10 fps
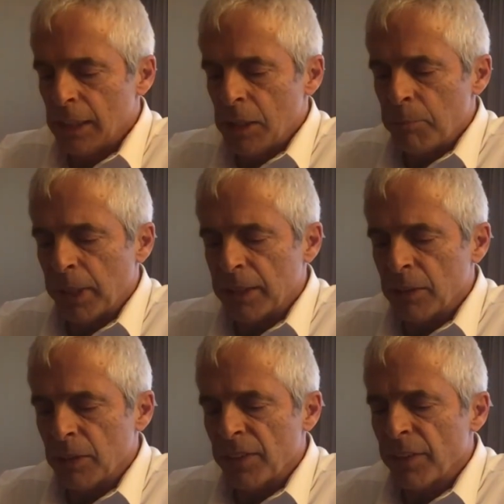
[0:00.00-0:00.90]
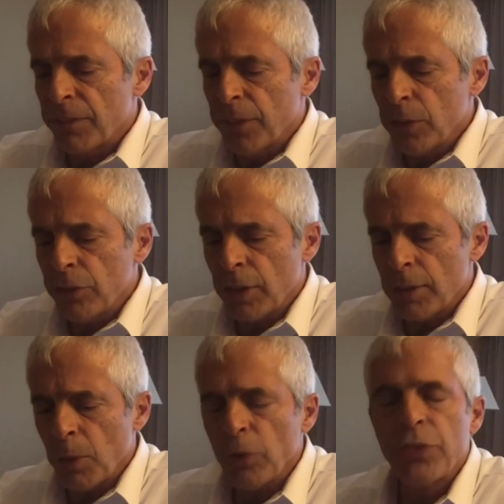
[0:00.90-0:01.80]
But the first
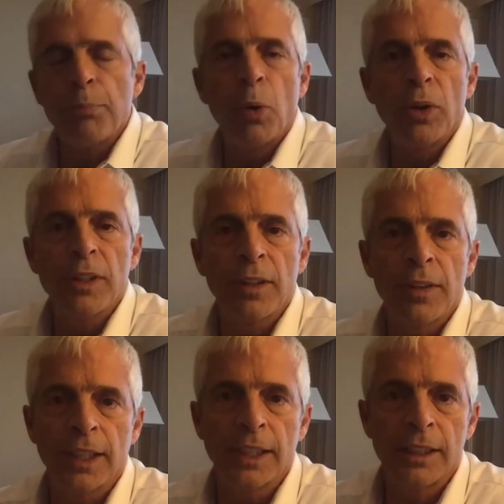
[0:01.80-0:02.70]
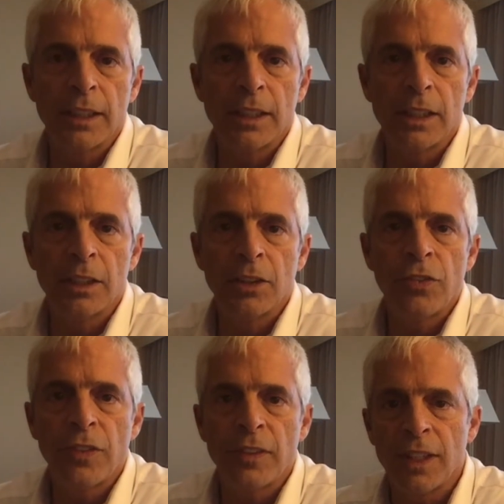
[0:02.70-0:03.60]
and most important thing
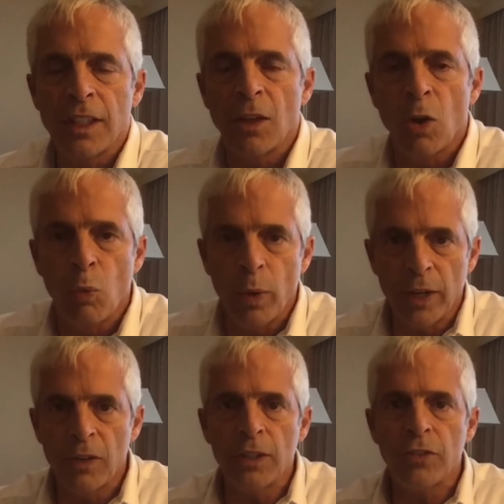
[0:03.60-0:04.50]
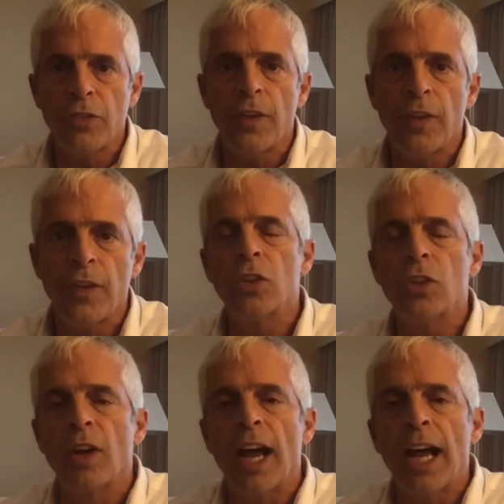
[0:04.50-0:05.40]
is the awareness that
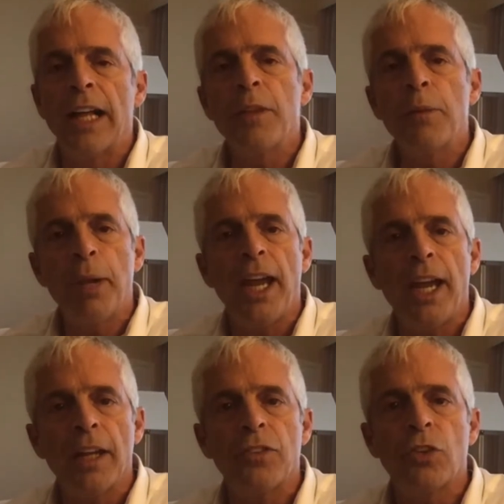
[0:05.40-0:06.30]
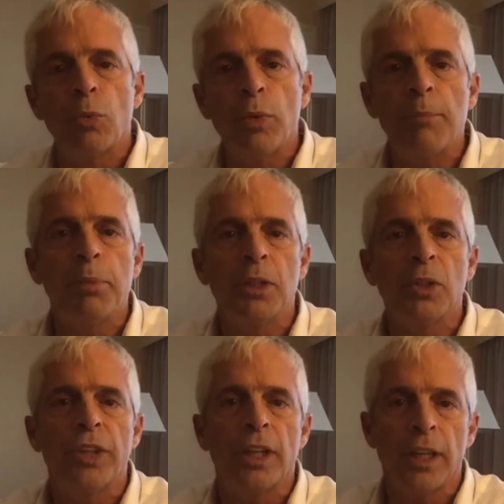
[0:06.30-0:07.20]
you're on the path to
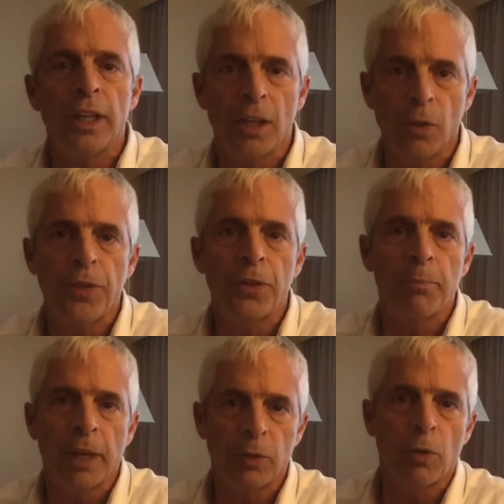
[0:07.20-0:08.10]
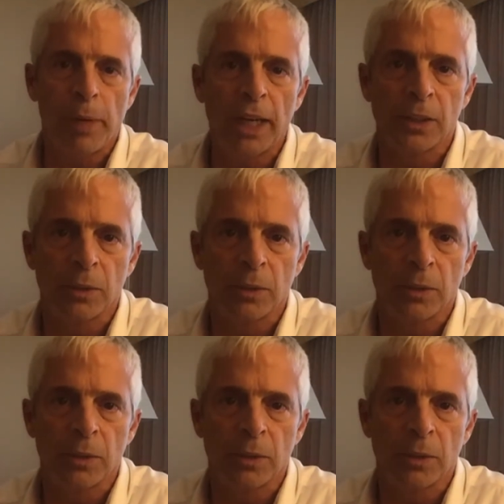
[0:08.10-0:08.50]
rebuild a healthier microbiome.